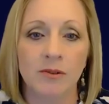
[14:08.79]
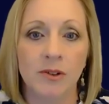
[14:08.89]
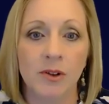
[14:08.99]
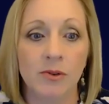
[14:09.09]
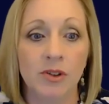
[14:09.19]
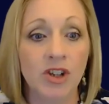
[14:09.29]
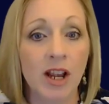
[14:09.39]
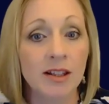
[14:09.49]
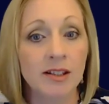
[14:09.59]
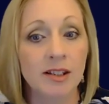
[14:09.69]
So the
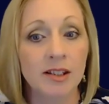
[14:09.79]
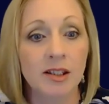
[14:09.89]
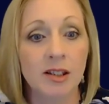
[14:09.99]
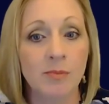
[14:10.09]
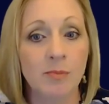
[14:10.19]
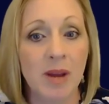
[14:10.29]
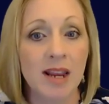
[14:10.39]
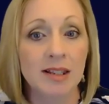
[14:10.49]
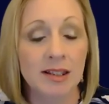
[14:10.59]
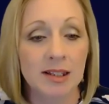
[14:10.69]
checklist is the
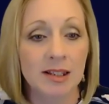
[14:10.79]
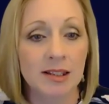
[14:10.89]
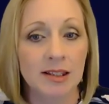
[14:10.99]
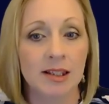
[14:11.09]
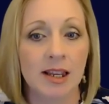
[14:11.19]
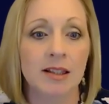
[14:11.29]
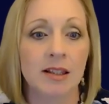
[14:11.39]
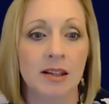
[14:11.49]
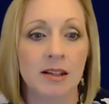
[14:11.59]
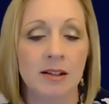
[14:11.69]
basis
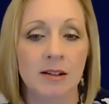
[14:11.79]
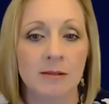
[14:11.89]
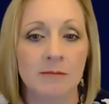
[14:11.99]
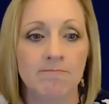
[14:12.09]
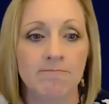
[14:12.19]
and the